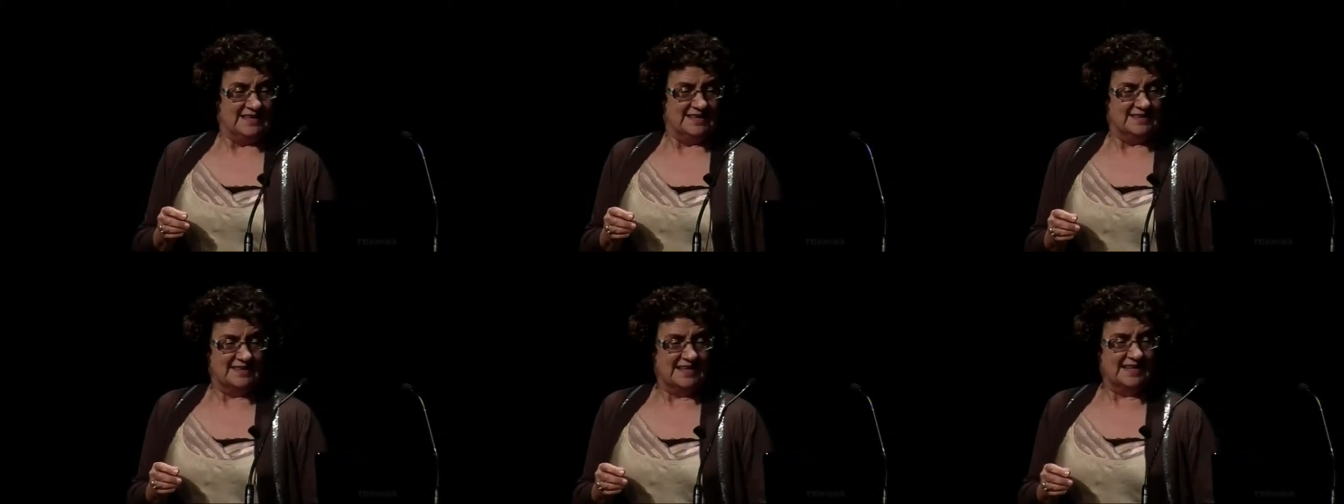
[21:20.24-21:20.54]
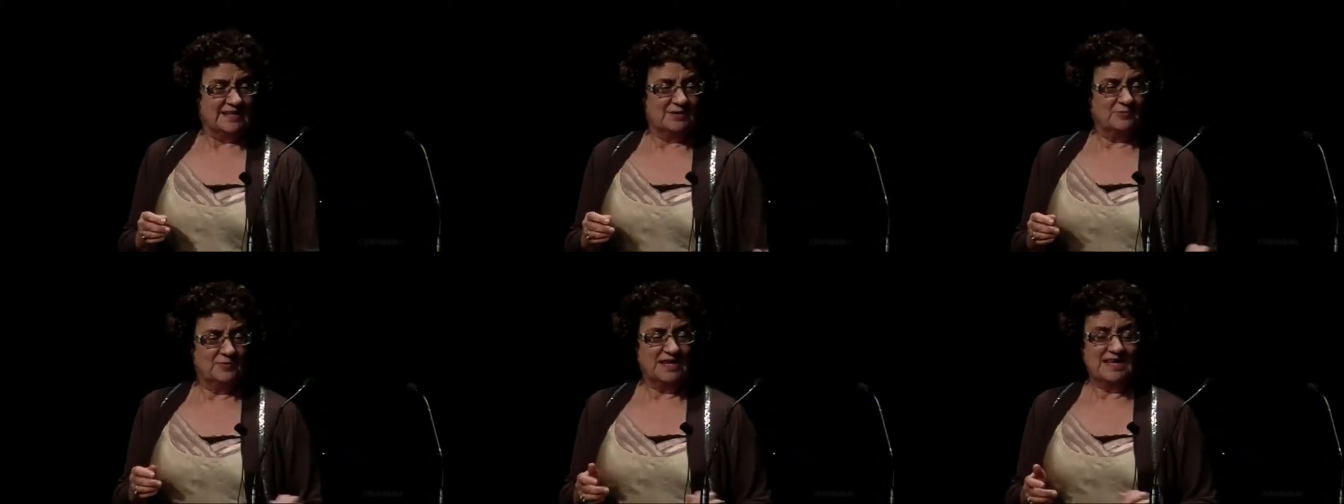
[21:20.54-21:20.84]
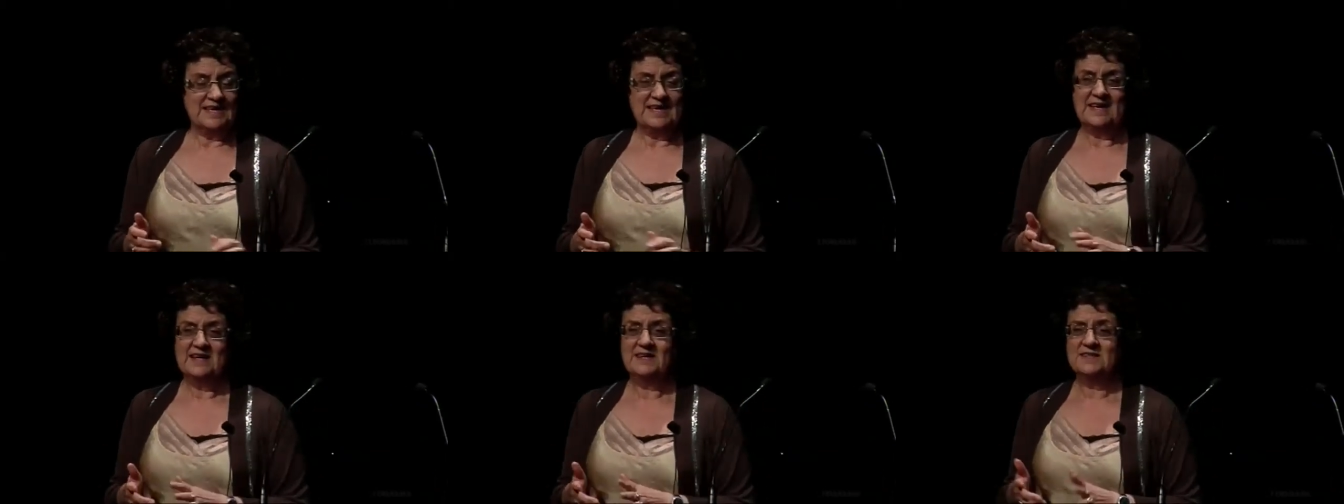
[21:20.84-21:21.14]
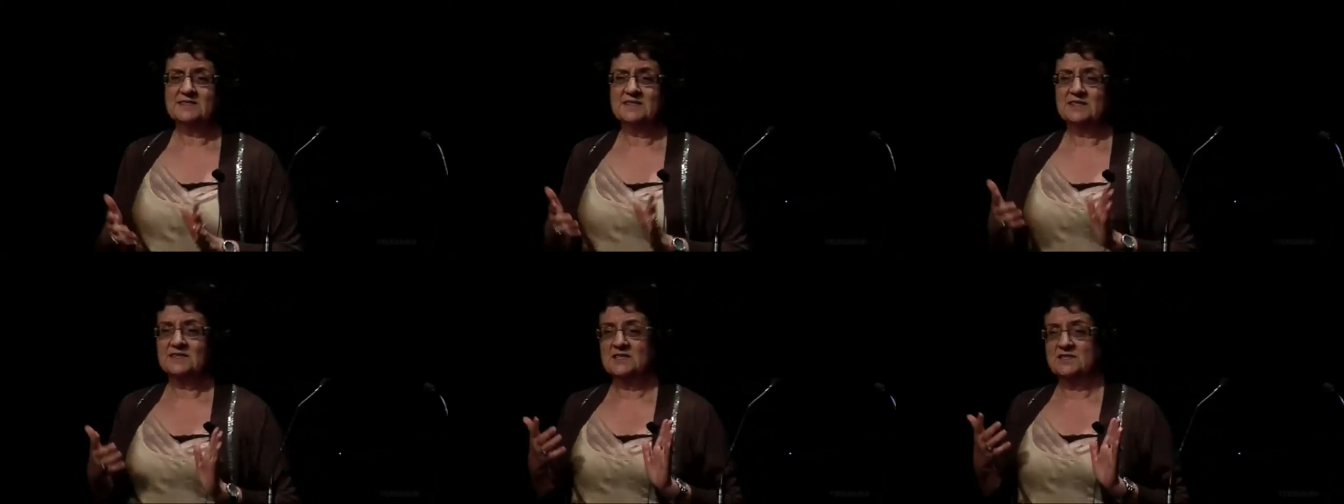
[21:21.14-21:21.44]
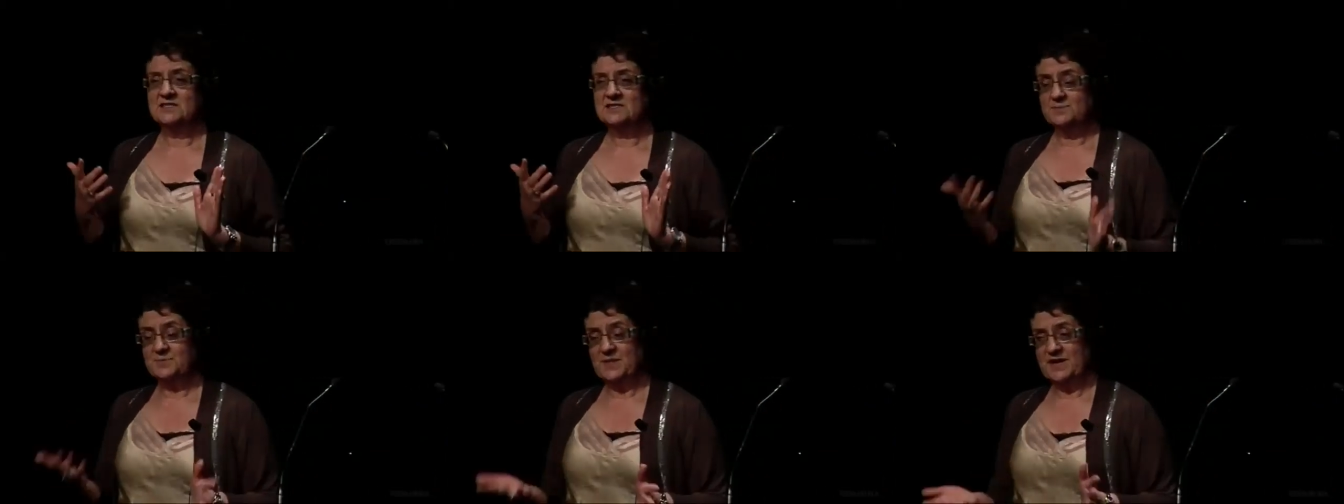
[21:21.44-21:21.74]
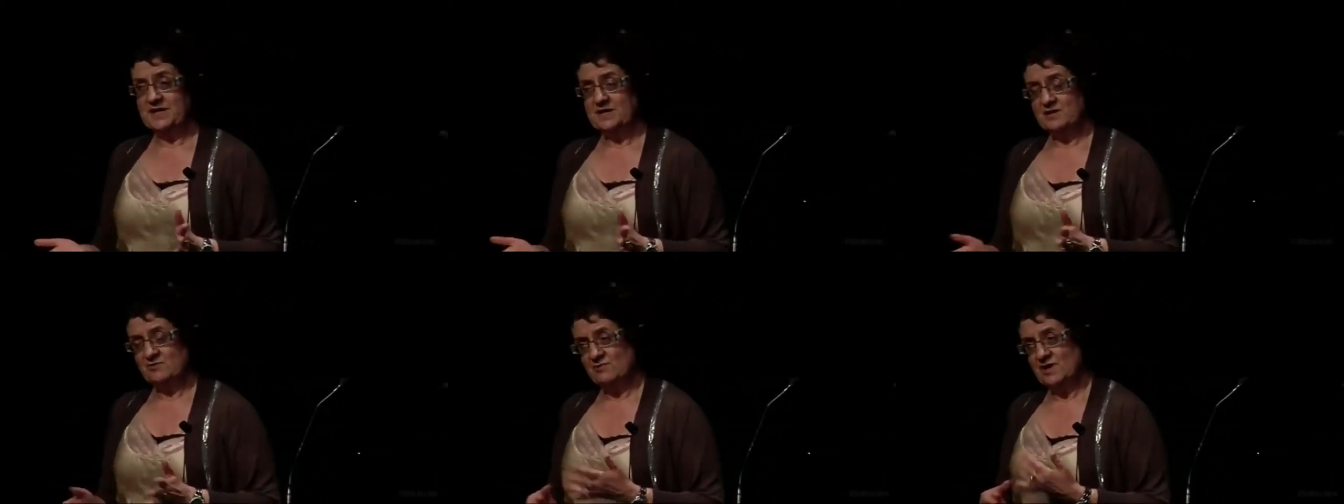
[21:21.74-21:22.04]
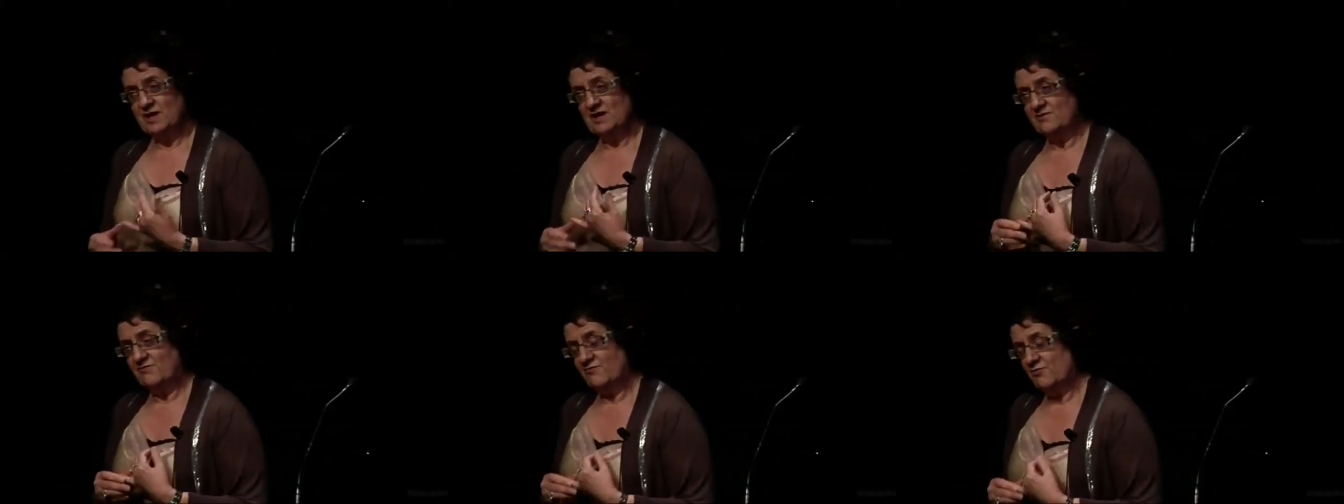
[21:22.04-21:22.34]
Data warehousing, it's been
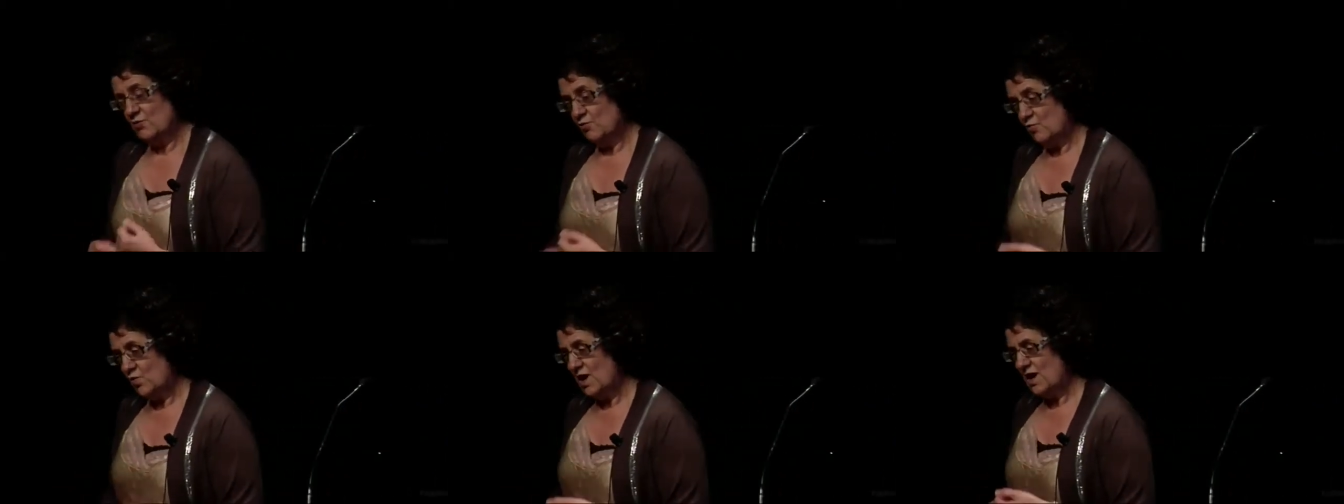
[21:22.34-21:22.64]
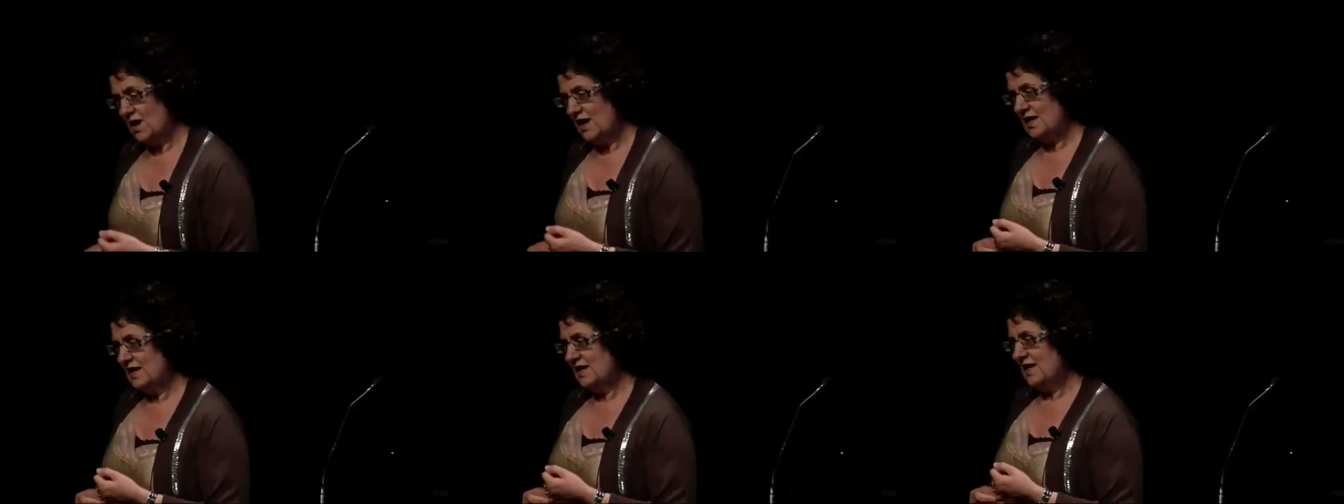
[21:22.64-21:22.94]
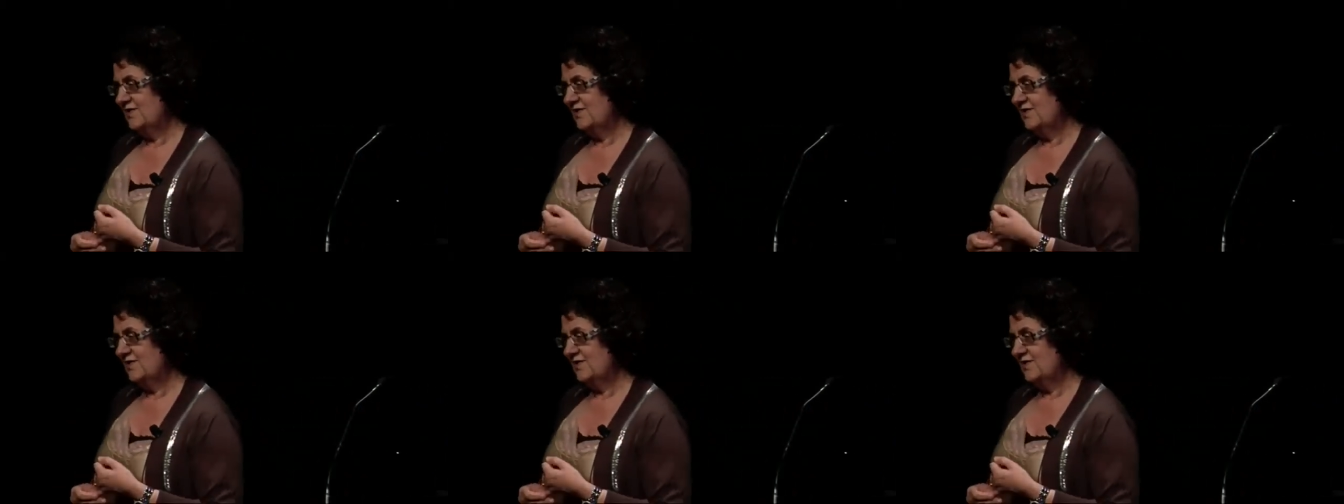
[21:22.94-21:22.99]
around for a while.